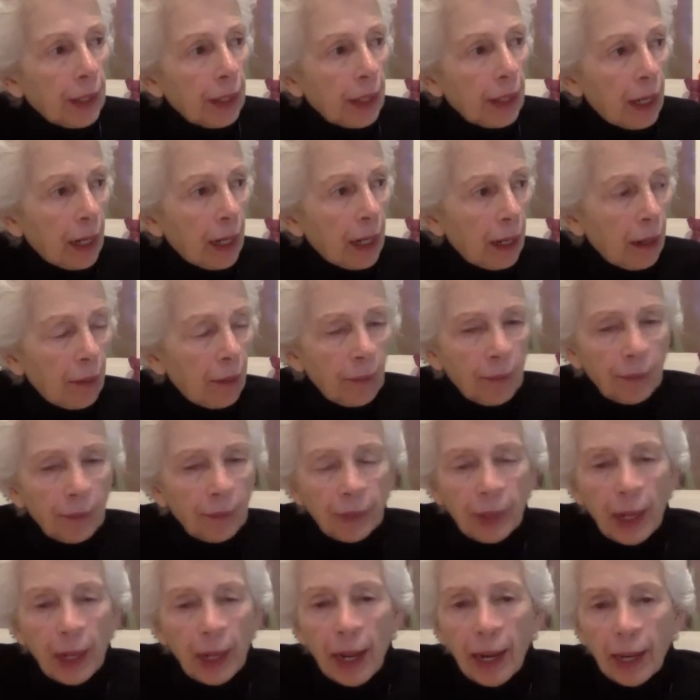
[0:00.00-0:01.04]
um,
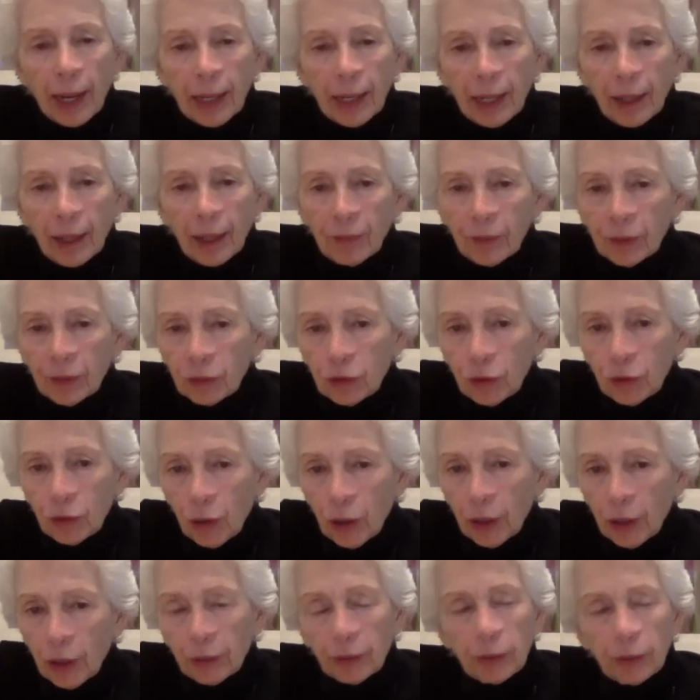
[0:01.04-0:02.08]
I have a
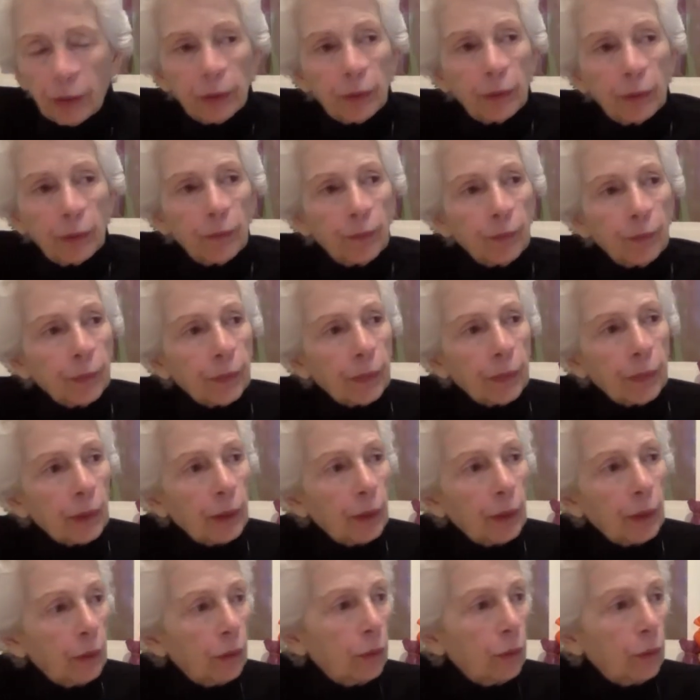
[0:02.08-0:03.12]
daughter
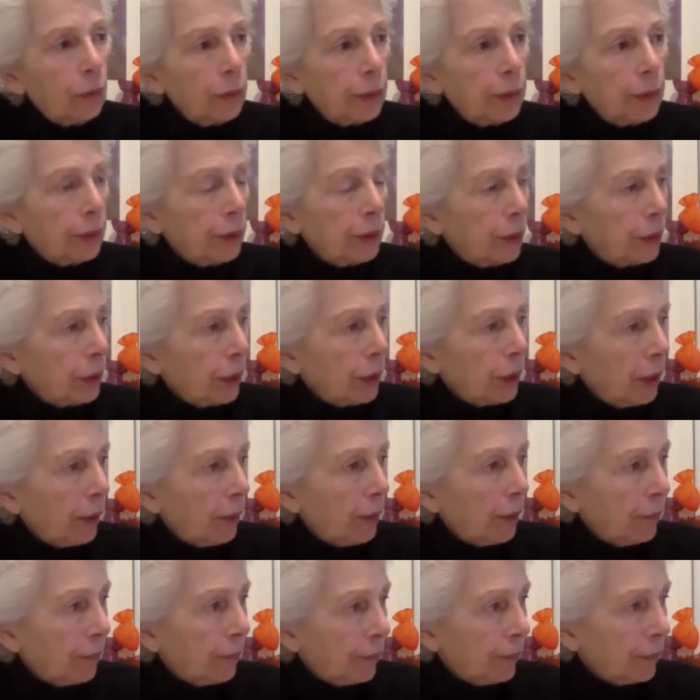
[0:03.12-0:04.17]
who is
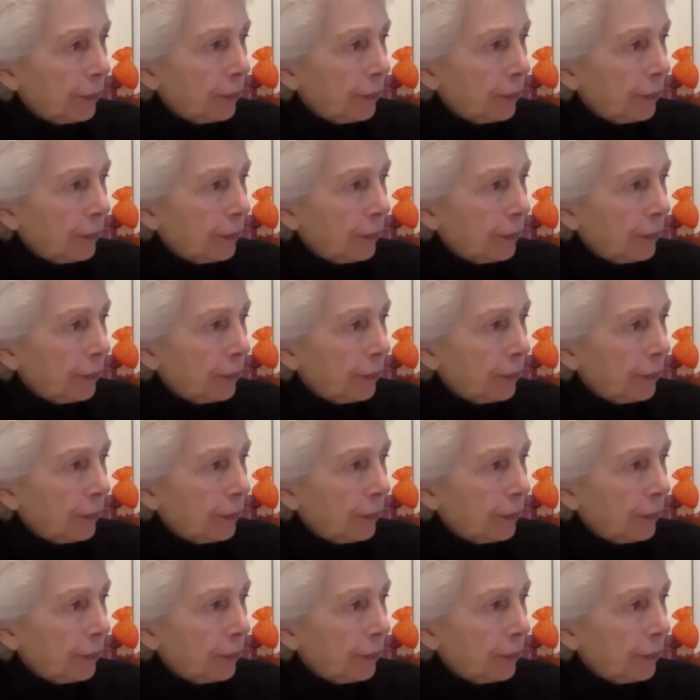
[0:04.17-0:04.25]
um,